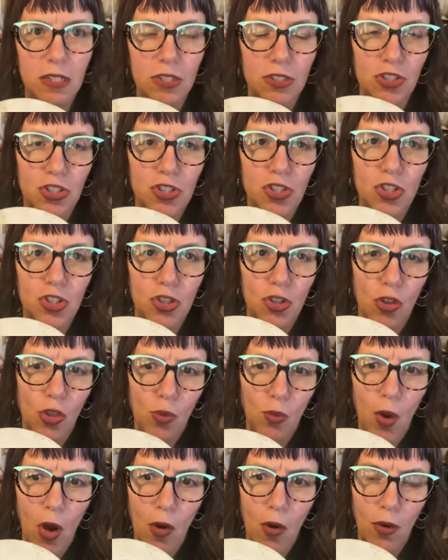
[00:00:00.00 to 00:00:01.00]
just
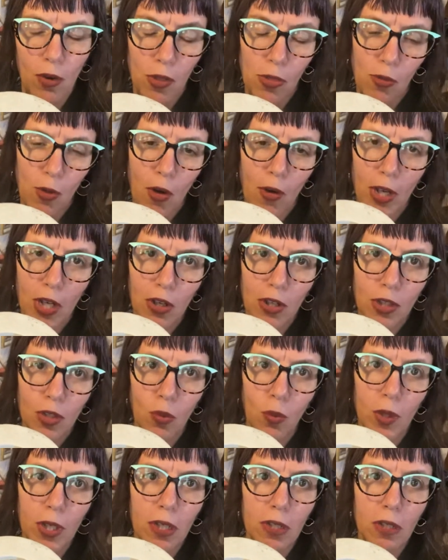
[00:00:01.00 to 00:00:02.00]
throwing on the
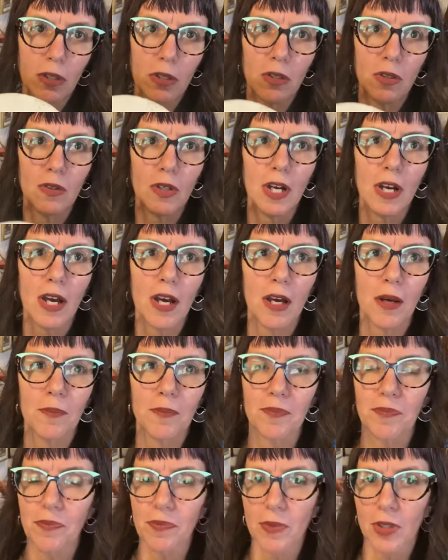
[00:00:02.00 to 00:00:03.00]
wheel
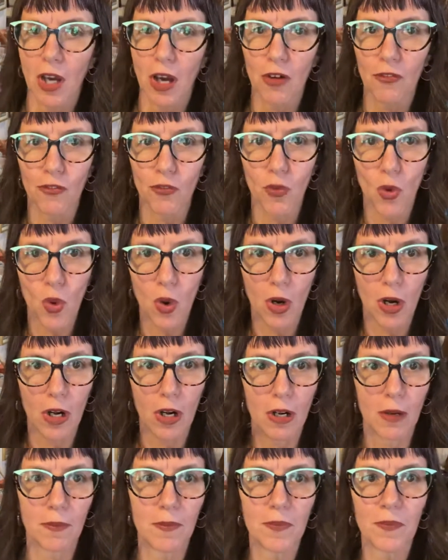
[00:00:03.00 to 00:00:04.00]
a
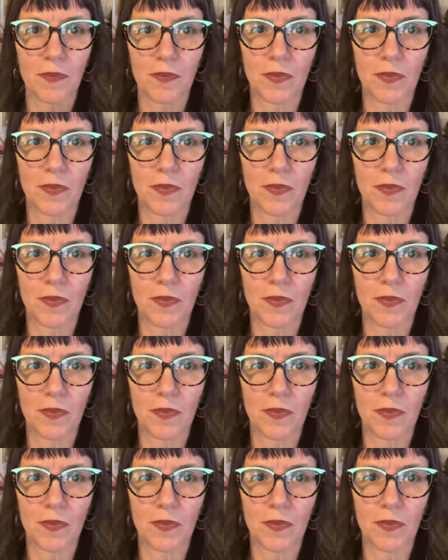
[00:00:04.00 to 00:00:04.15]
form.